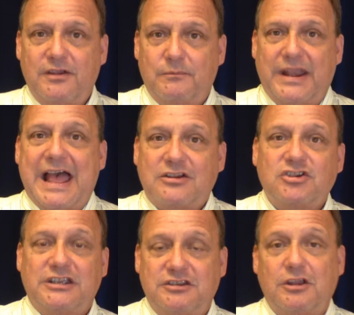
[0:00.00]
but
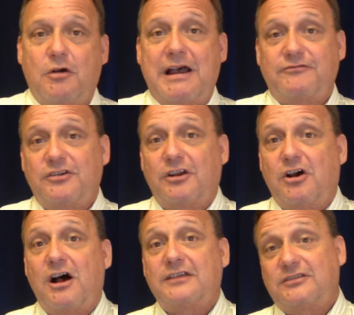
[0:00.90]
actually to go after the
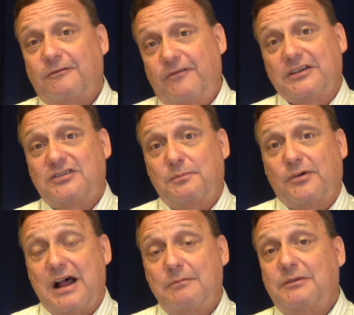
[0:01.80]
cause, to fix the
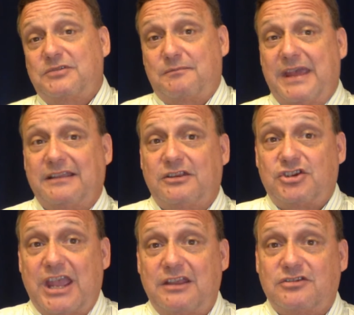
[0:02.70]
problem, to make the
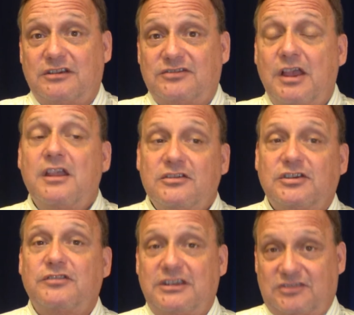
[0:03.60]
changes
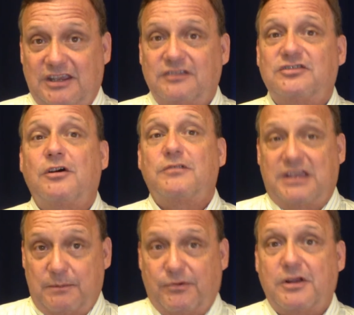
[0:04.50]
so these things don't
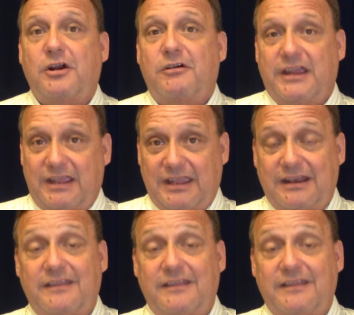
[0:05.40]
keep recurring again.